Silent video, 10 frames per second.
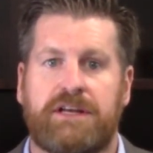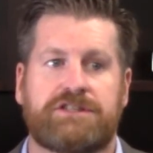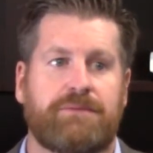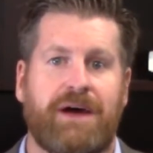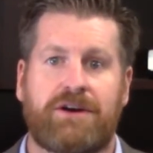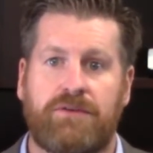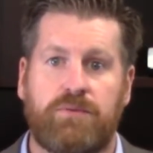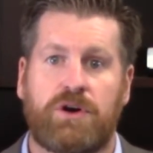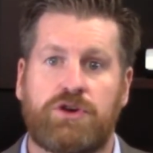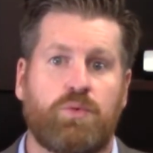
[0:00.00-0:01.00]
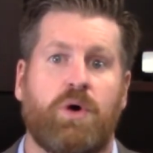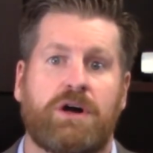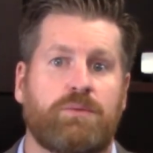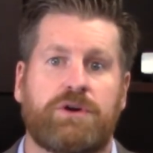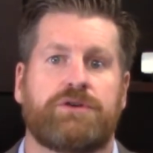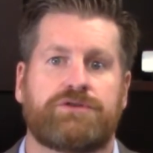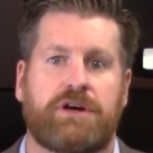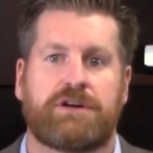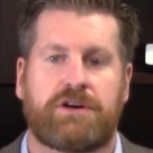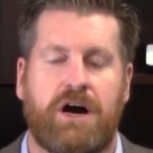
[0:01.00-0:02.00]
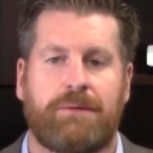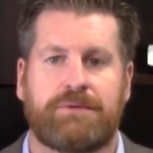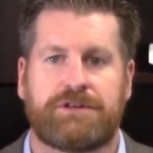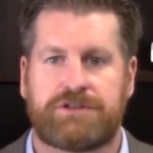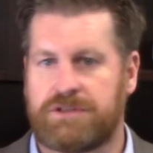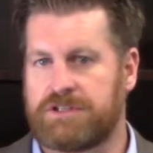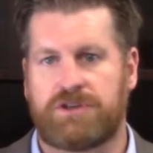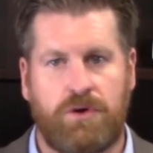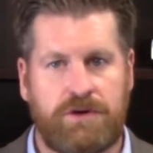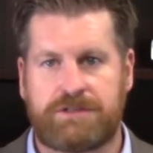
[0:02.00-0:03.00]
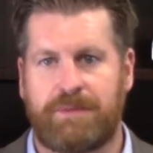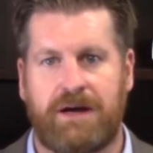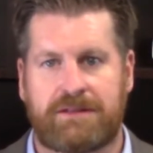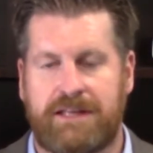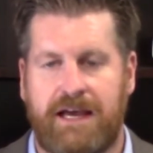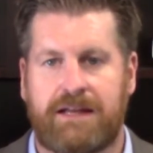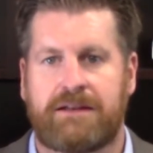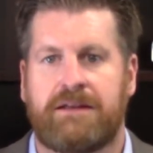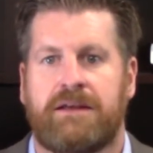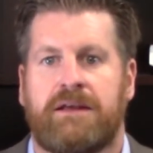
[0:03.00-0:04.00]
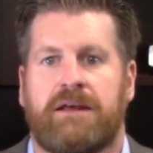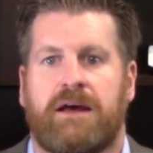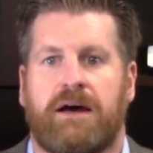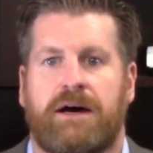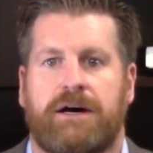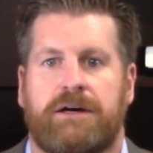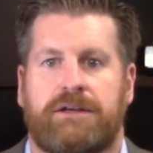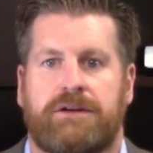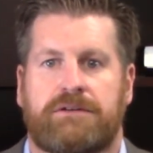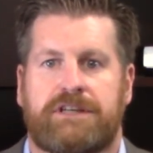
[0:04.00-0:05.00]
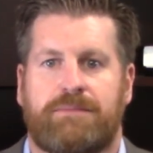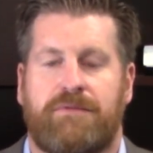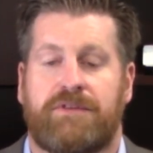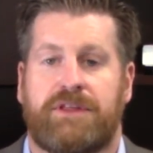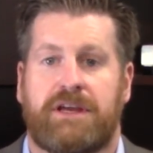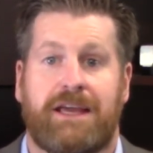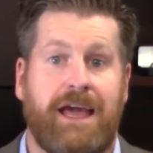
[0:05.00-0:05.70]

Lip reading: It's a matter of what you want, what you're trying to accomplish. It's always about that, type of a thing.